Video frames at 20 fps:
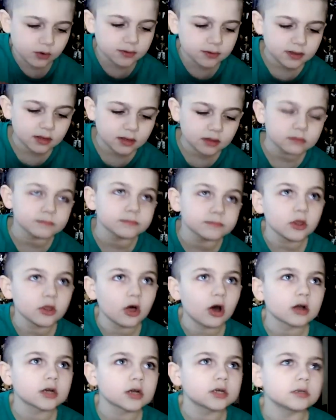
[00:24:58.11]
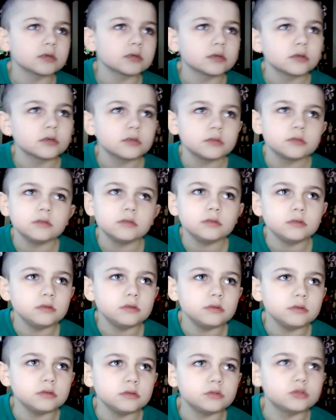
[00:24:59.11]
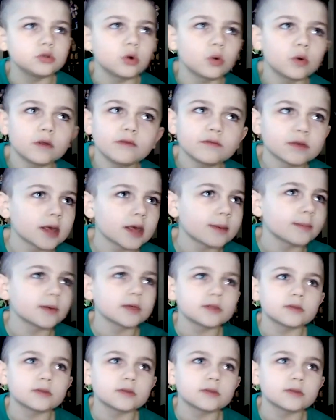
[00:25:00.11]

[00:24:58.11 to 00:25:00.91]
Kids on the Block. Don't even get me